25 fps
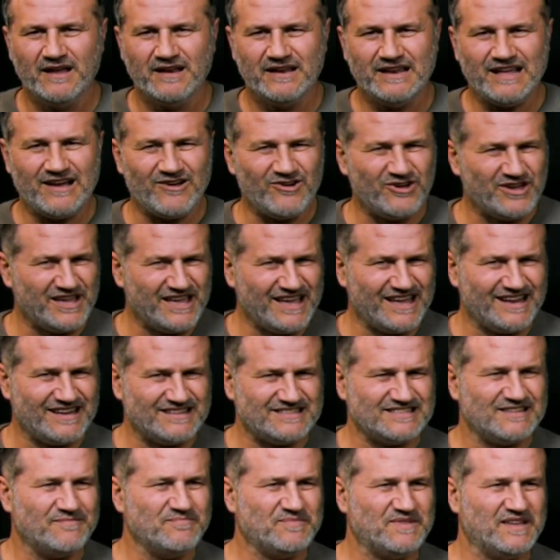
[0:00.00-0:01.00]
Now here
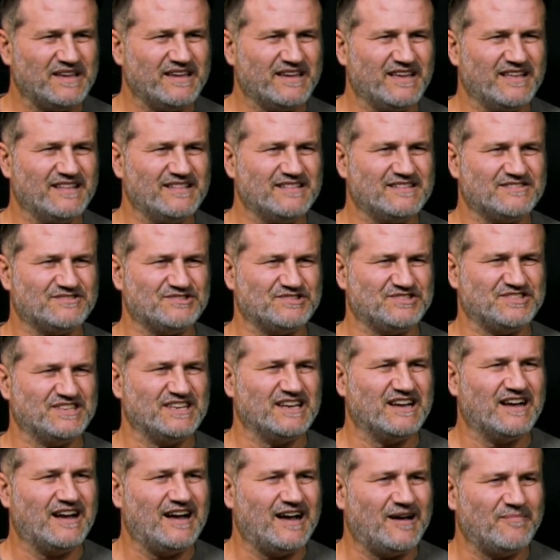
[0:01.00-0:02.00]
something
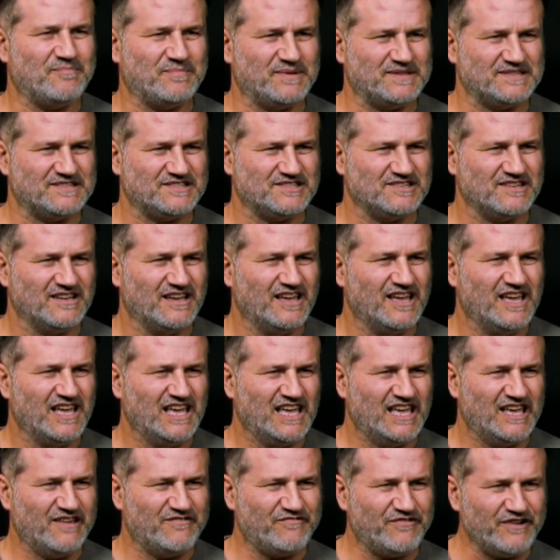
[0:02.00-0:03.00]
interesting happens.
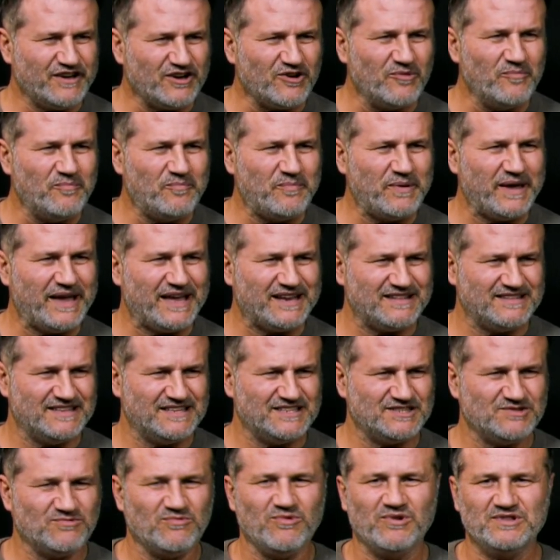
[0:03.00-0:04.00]
If we compare
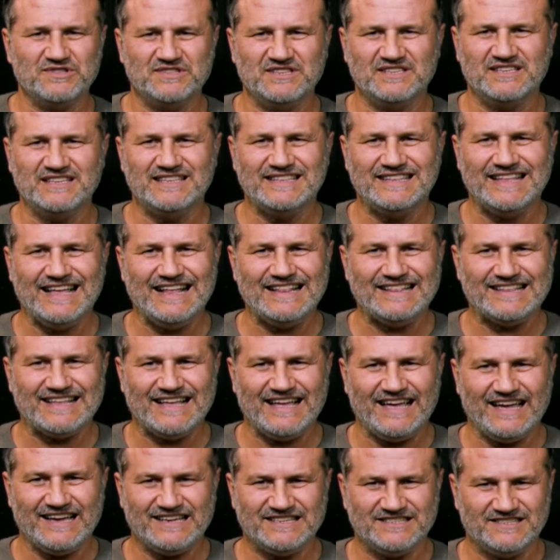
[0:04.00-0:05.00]
this quantity
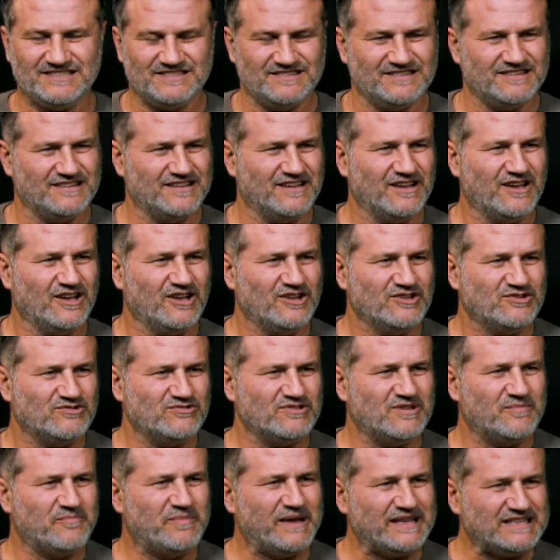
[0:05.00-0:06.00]
delta x
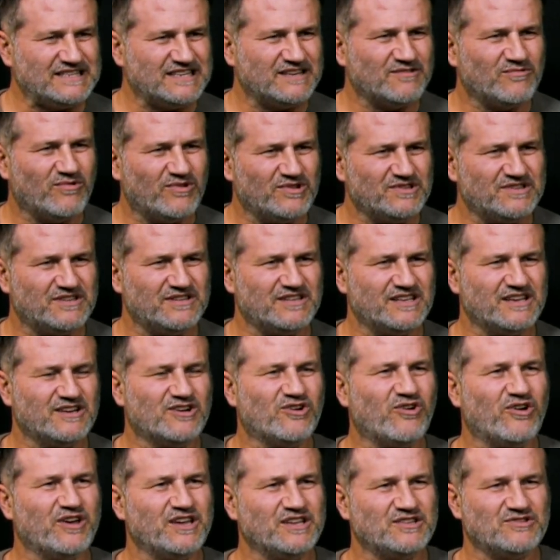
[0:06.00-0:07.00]
to the basic quantity
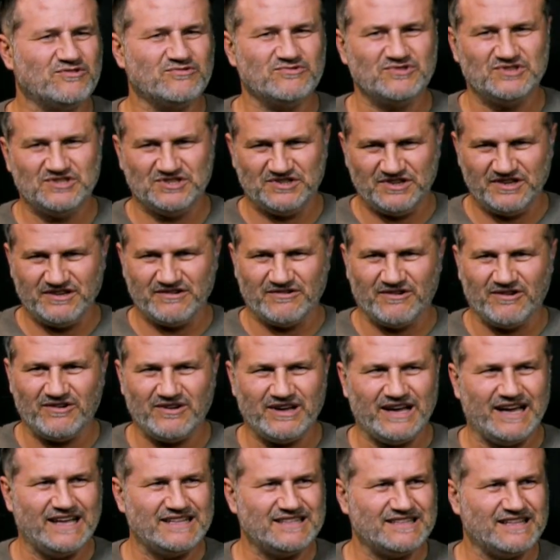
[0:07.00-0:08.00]
going to
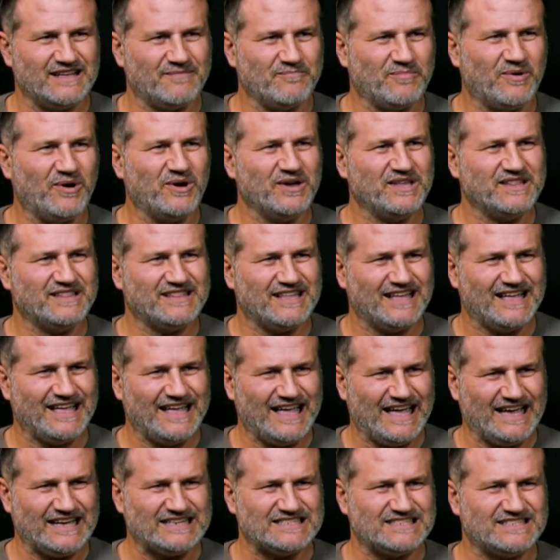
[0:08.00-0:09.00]
0 at point
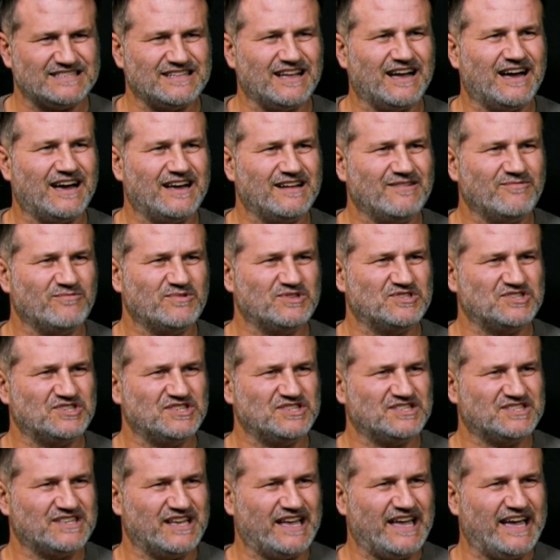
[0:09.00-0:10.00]
x star, which
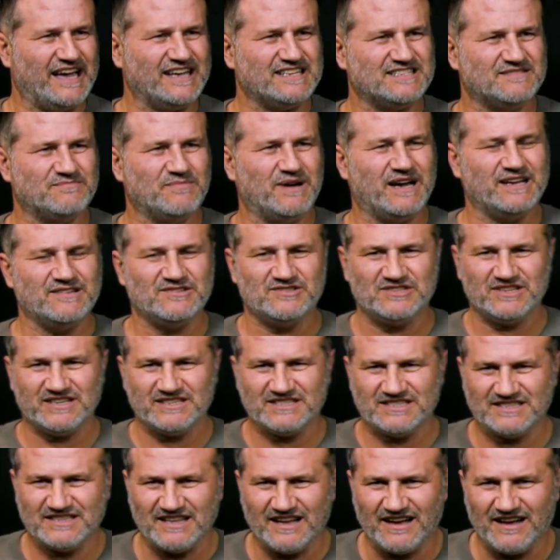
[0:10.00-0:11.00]
is x minus
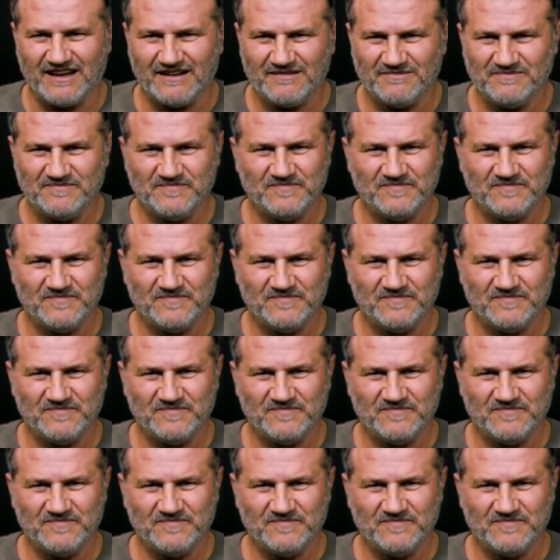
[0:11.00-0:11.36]
x star,